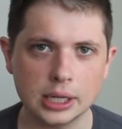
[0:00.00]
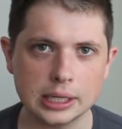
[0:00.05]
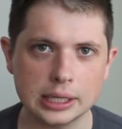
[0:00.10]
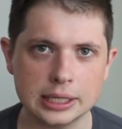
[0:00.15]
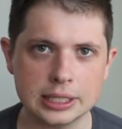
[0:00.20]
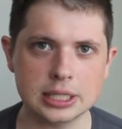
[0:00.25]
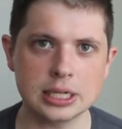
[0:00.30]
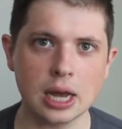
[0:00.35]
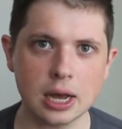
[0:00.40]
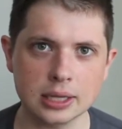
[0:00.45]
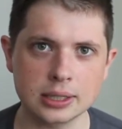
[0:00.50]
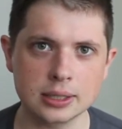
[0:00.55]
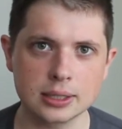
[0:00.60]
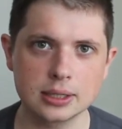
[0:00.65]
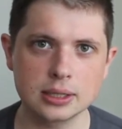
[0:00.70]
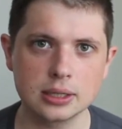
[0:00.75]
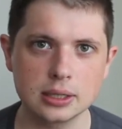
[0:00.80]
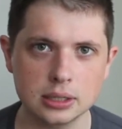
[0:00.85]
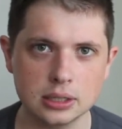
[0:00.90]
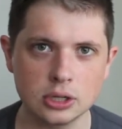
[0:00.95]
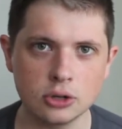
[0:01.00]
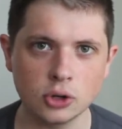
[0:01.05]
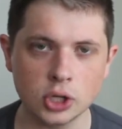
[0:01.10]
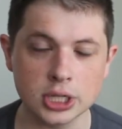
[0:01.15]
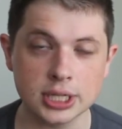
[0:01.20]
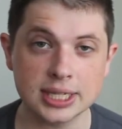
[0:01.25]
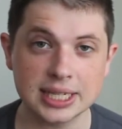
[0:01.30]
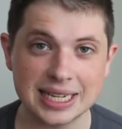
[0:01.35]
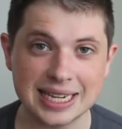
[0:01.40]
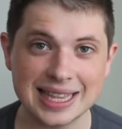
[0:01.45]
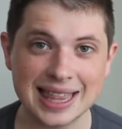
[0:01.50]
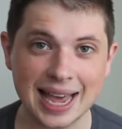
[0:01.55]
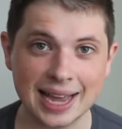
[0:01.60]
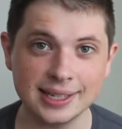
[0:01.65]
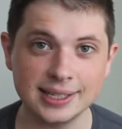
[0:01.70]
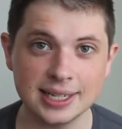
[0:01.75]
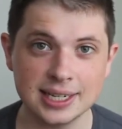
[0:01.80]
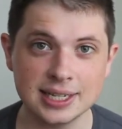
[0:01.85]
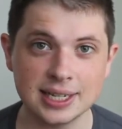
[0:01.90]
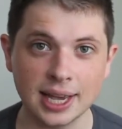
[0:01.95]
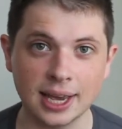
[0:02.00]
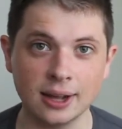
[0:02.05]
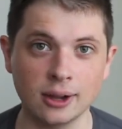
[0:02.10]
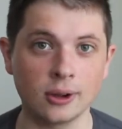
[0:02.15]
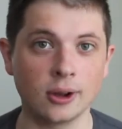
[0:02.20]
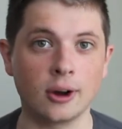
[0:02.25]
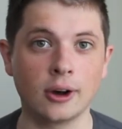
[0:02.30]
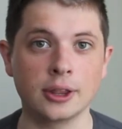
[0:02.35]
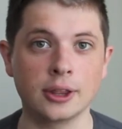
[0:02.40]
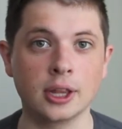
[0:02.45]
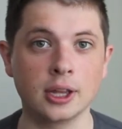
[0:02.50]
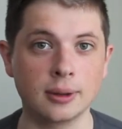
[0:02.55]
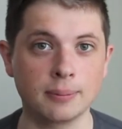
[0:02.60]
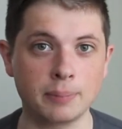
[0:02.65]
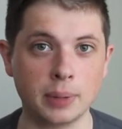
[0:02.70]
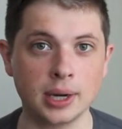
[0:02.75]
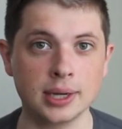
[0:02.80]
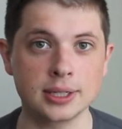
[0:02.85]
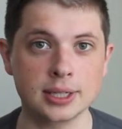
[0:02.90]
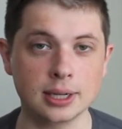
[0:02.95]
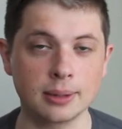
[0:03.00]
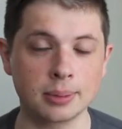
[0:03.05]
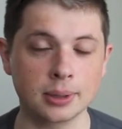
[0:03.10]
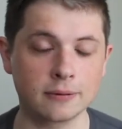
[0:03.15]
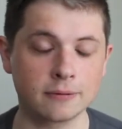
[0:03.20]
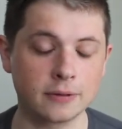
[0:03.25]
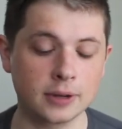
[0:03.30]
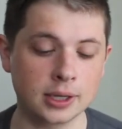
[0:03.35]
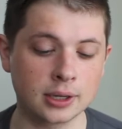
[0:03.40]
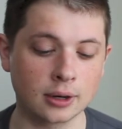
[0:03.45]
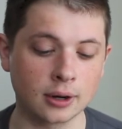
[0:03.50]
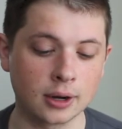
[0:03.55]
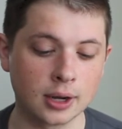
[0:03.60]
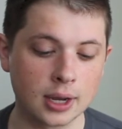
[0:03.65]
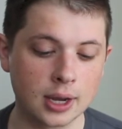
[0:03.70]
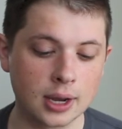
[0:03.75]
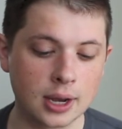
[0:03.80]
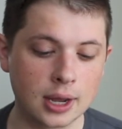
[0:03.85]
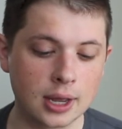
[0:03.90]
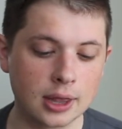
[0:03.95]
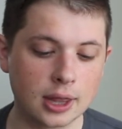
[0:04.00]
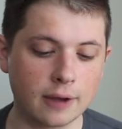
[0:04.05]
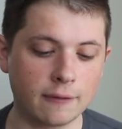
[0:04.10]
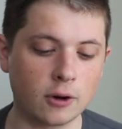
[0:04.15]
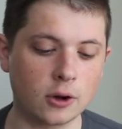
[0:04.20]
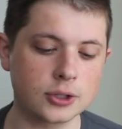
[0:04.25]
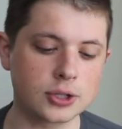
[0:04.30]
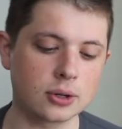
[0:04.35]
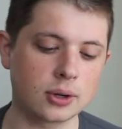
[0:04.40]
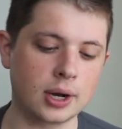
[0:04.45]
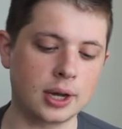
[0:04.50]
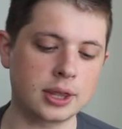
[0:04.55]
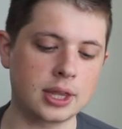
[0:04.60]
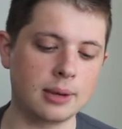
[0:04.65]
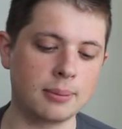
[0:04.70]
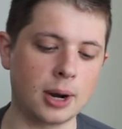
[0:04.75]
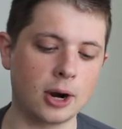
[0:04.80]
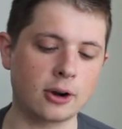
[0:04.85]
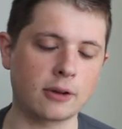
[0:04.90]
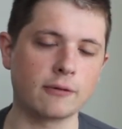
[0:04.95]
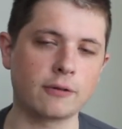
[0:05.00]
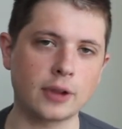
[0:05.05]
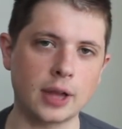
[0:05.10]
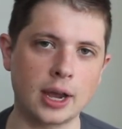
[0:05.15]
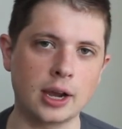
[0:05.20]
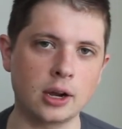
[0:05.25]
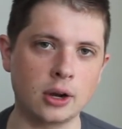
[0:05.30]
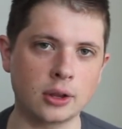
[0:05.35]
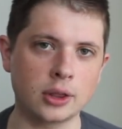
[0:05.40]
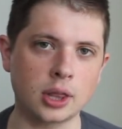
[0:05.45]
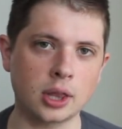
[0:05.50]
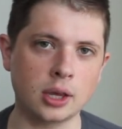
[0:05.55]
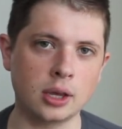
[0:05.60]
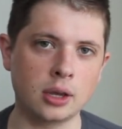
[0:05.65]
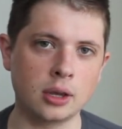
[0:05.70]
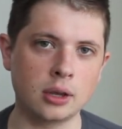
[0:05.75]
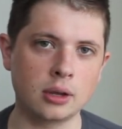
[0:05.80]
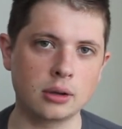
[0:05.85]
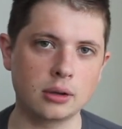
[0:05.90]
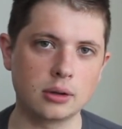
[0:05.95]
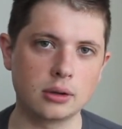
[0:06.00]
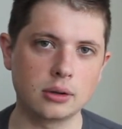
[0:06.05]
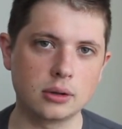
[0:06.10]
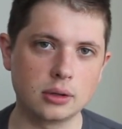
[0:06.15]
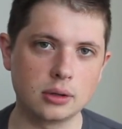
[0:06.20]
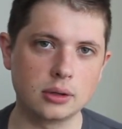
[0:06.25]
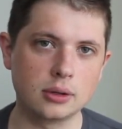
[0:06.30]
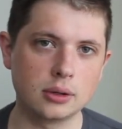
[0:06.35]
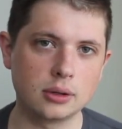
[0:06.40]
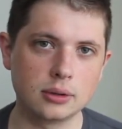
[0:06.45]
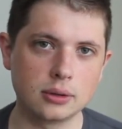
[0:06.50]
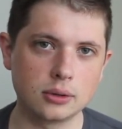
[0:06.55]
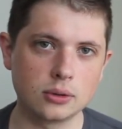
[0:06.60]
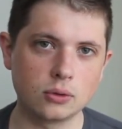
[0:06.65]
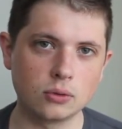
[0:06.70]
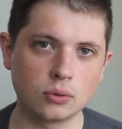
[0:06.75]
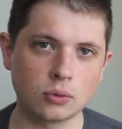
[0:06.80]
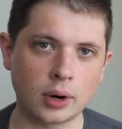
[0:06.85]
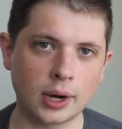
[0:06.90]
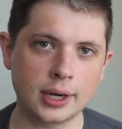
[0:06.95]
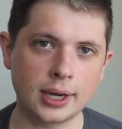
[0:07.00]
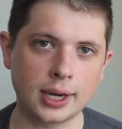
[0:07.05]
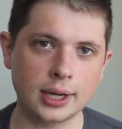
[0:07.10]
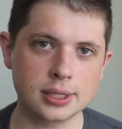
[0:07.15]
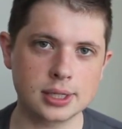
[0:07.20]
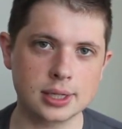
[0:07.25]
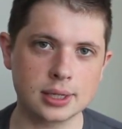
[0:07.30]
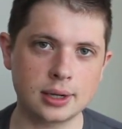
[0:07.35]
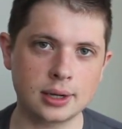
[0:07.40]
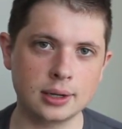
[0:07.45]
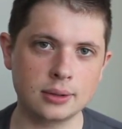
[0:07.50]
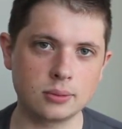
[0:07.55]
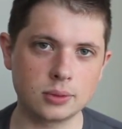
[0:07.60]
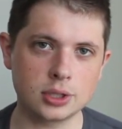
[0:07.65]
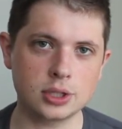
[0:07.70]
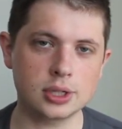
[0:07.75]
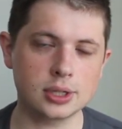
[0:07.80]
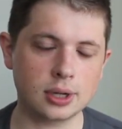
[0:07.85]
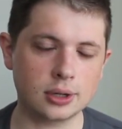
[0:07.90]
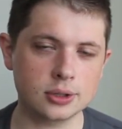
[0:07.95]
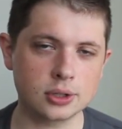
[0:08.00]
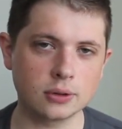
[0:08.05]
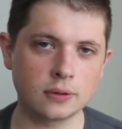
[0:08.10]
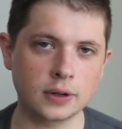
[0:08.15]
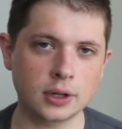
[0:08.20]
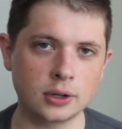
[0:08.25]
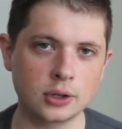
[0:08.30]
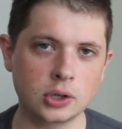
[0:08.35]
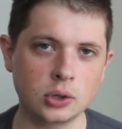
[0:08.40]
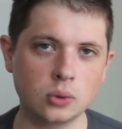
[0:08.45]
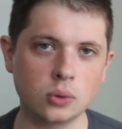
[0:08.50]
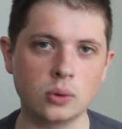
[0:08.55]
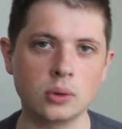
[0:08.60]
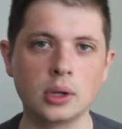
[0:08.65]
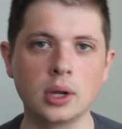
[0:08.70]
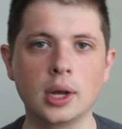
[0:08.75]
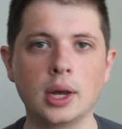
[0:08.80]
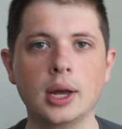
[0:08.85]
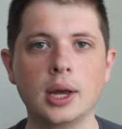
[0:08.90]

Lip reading: It's nuts. You can see that detail on the bicep of the figure. They've also got the American flag on the right-hand side, which is also very cool.